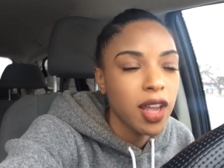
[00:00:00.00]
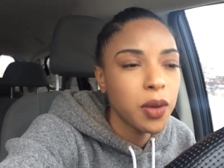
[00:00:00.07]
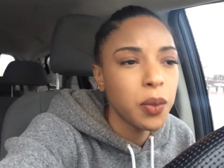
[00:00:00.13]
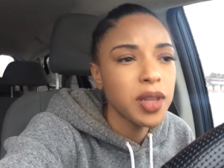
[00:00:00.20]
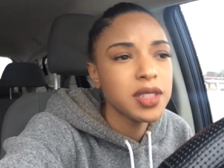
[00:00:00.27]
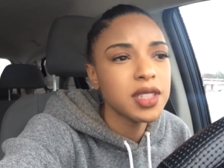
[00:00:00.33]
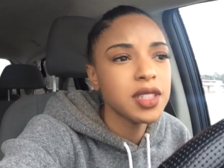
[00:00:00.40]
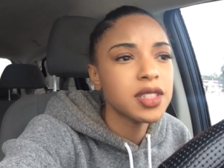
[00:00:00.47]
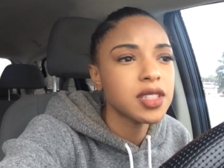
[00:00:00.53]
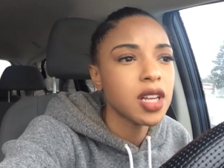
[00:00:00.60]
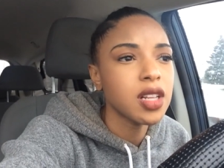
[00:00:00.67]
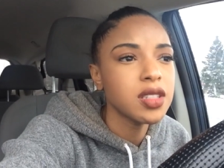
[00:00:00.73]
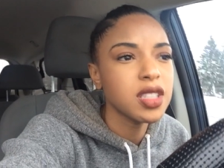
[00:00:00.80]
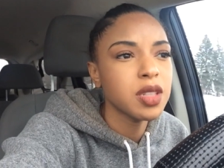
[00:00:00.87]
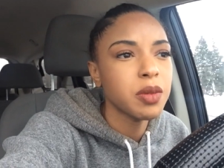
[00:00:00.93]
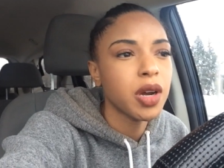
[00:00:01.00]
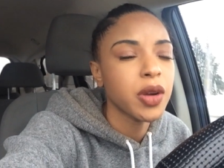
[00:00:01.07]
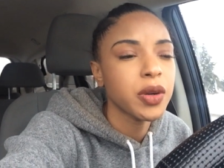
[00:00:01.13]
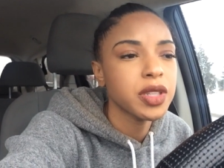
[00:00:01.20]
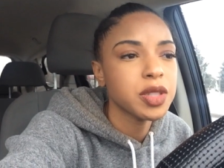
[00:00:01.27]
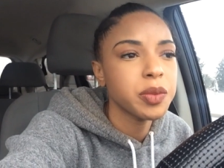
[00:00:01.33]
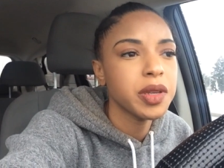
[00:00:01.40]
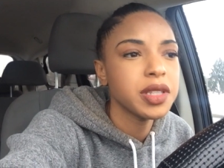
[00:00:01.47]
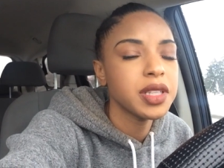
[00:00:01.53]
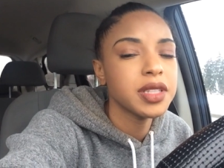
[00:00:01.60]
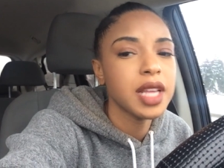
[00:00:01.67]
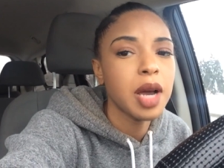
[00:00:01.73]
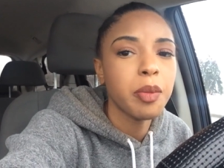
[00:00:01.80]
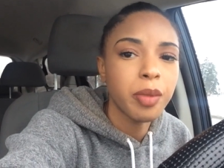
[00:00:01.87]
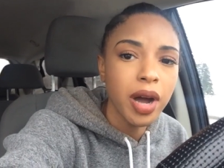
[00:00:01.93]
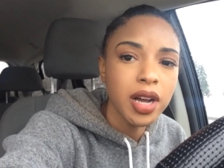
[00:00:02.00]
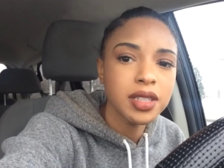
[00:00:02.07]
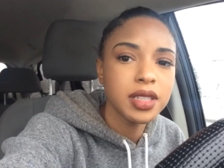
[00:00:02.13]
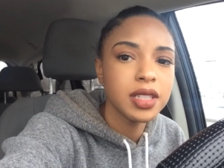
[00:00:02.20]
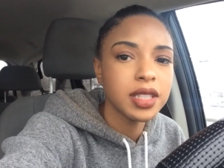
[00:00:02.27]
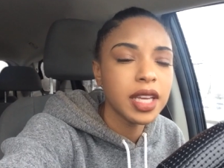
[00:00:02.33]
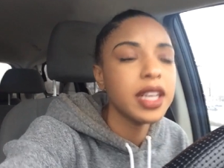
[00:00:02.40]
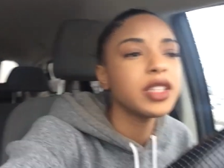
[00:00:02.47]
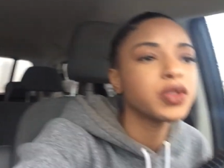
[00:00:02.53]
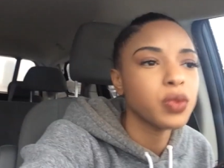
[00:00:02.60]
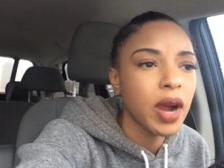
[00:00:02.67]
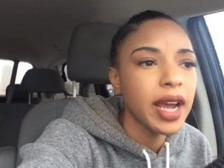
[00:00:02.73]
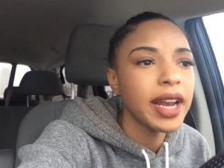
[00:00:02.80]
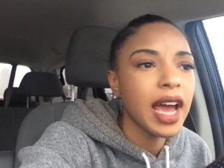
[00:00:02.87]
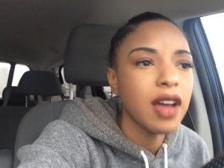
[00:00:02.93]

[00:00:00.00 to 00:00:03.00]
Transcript: And what's insulting about Christmas is that Boxing Day is right